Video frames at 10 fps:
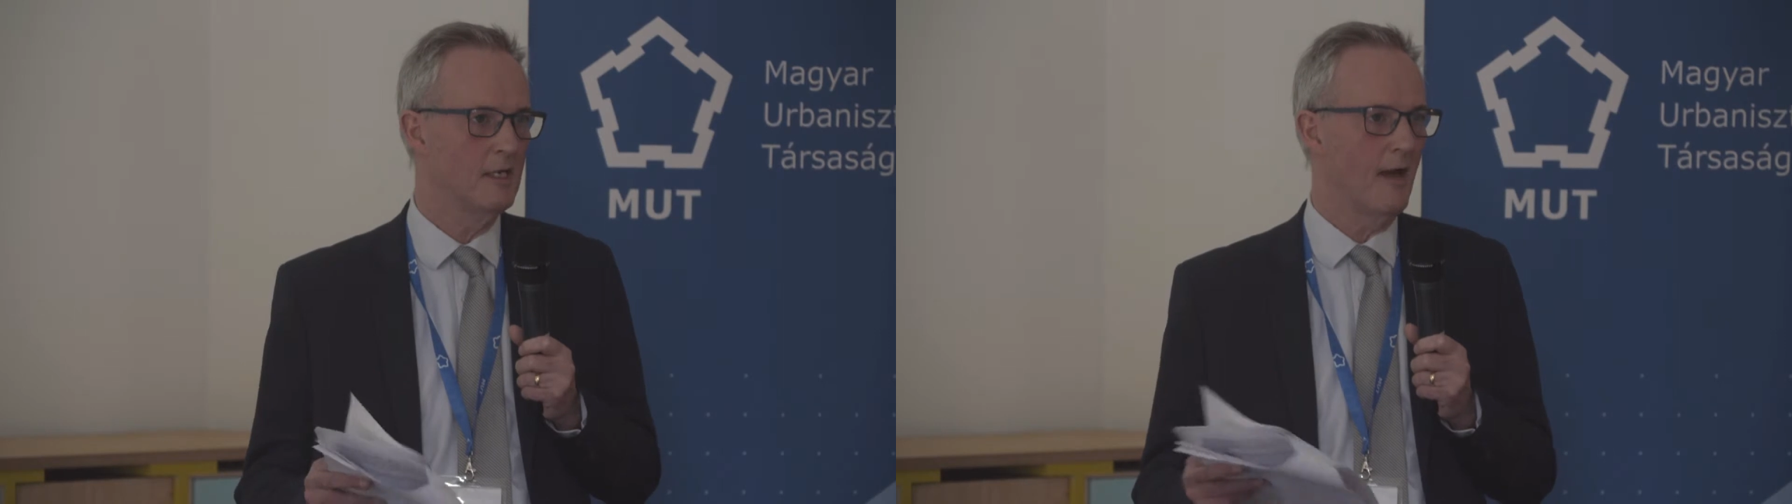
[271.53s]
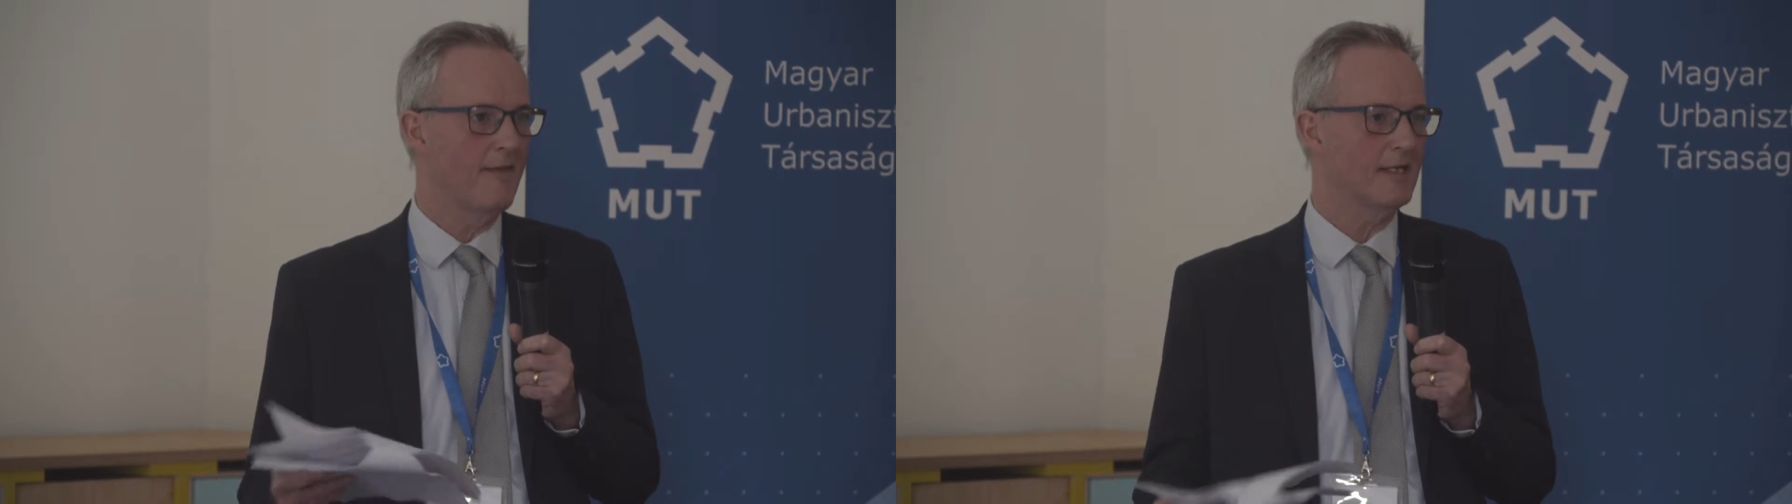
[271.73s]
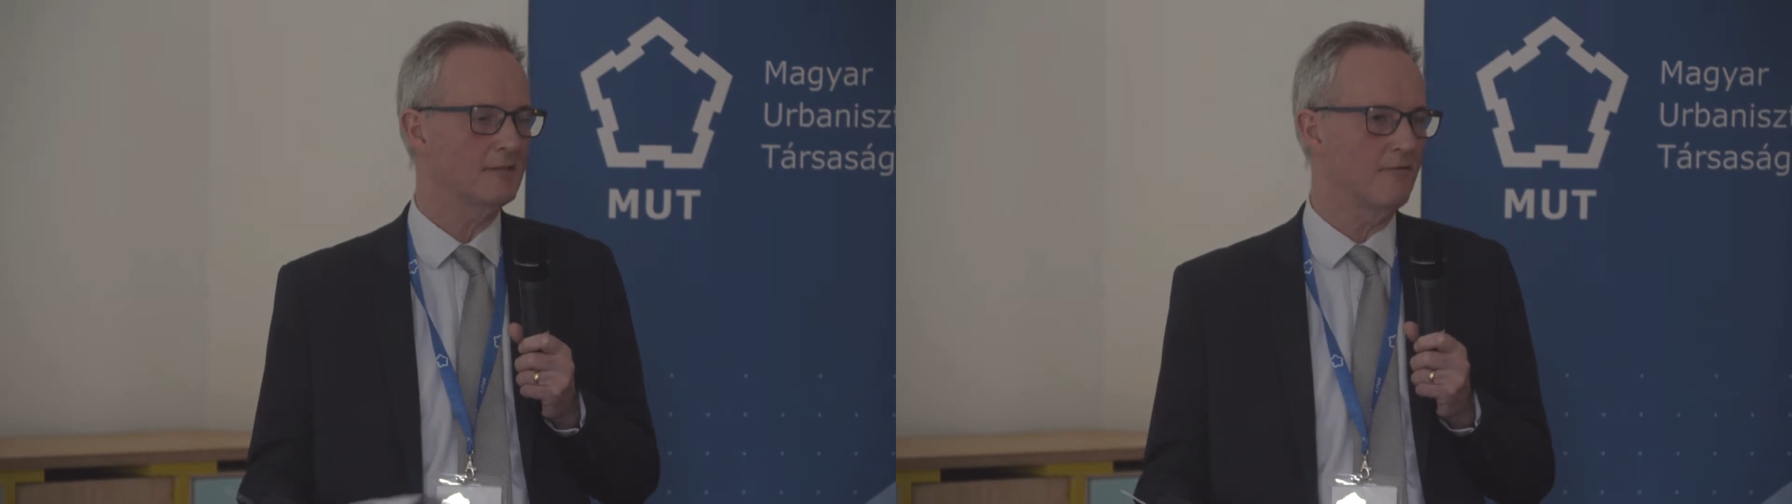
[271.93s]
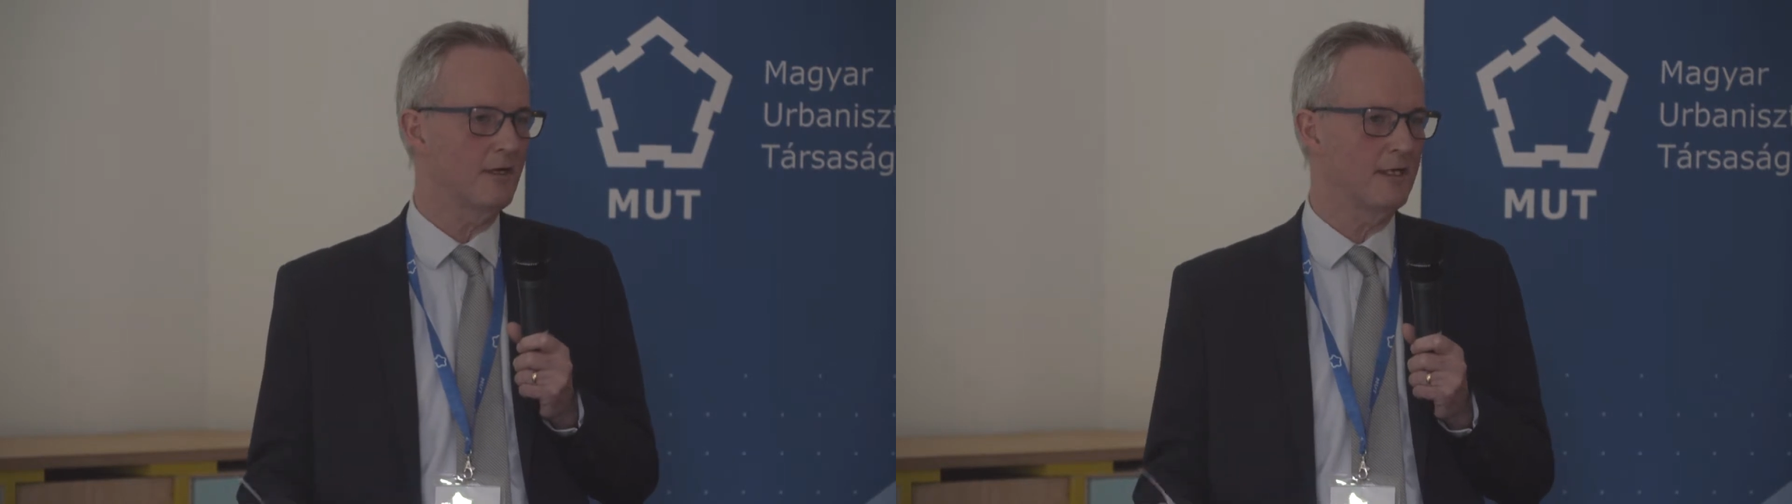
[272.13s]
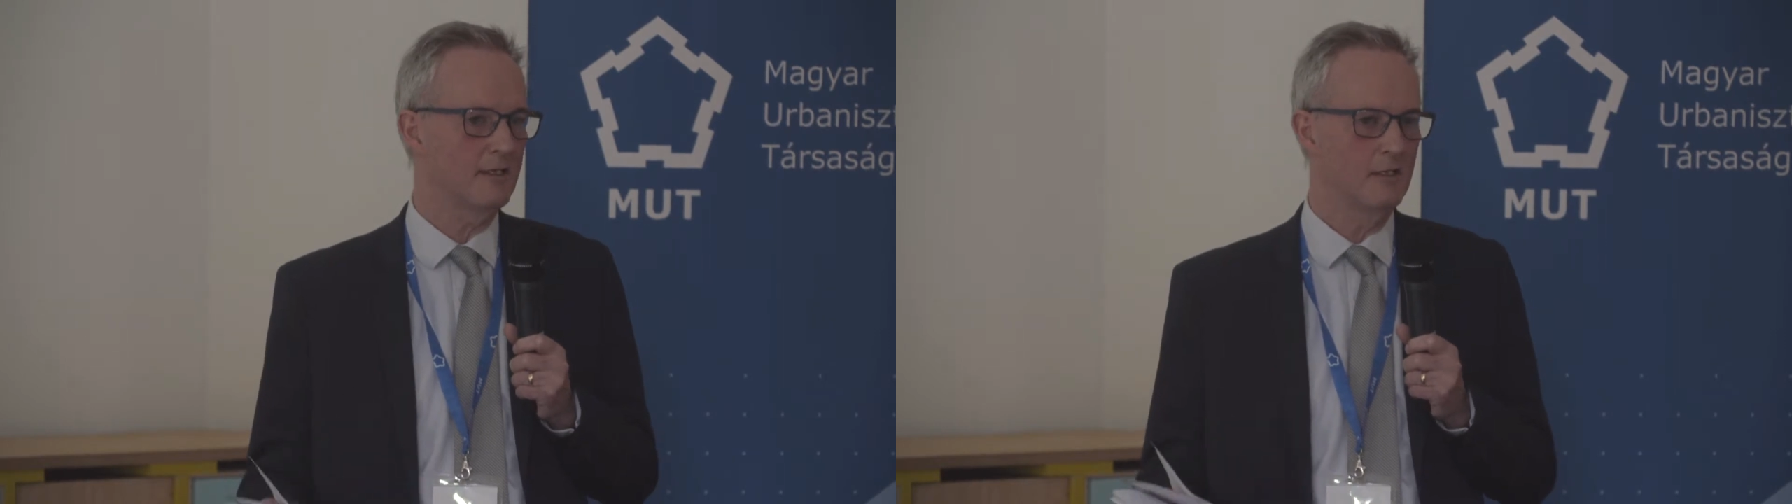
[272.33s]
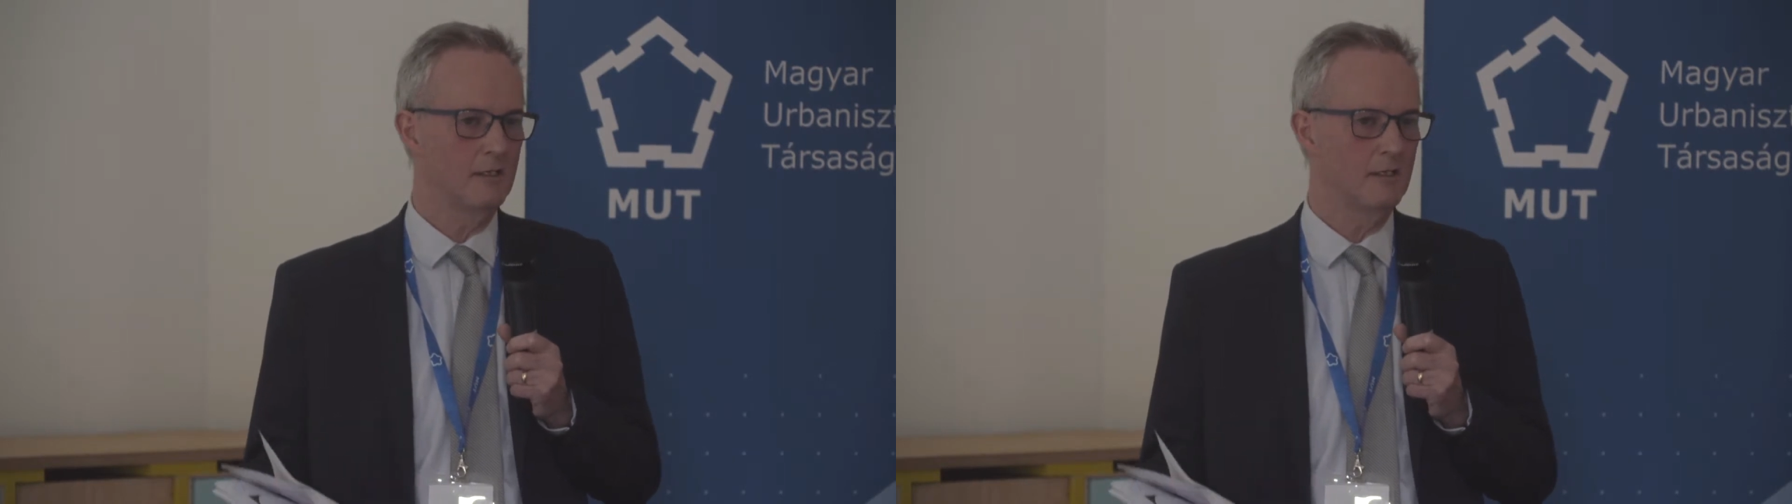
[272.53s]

And that's a